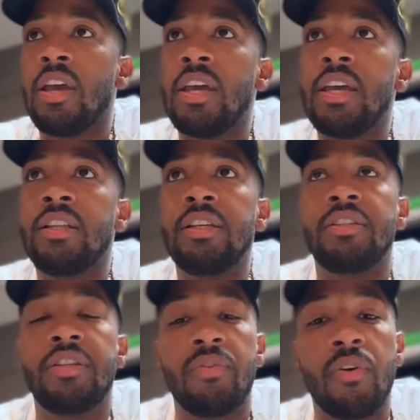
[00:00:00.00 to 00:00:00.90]
in
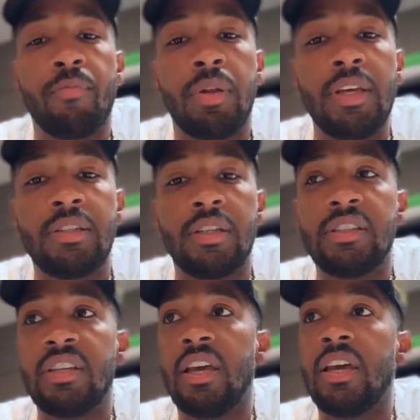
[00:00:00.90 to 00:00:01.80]
these different
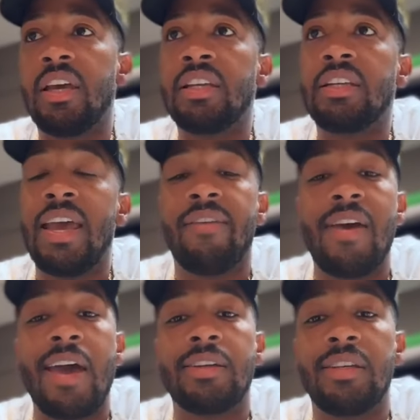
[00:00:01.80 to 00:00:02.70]
places and they
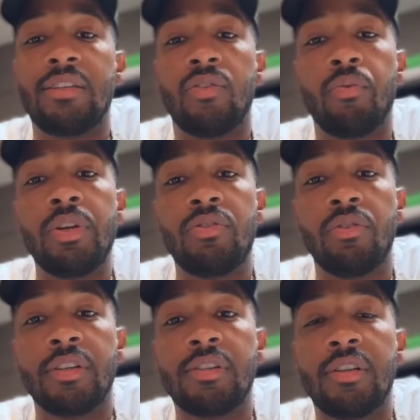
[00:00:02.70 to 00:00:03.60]
have access to
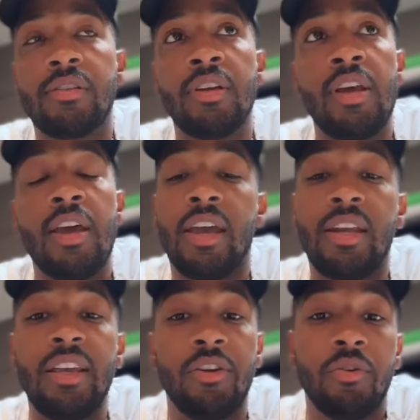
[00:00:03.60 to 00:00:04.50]
resources
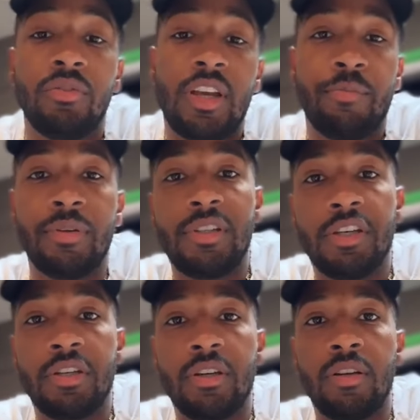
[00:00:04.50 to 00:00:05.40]
and they use a
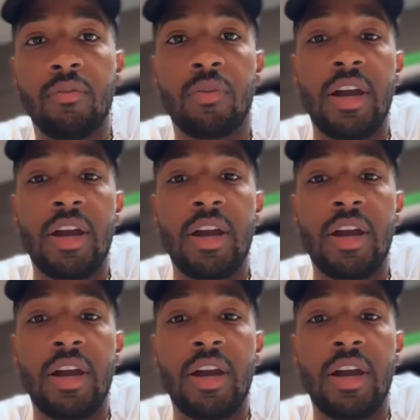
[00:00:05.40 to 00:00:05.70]
position,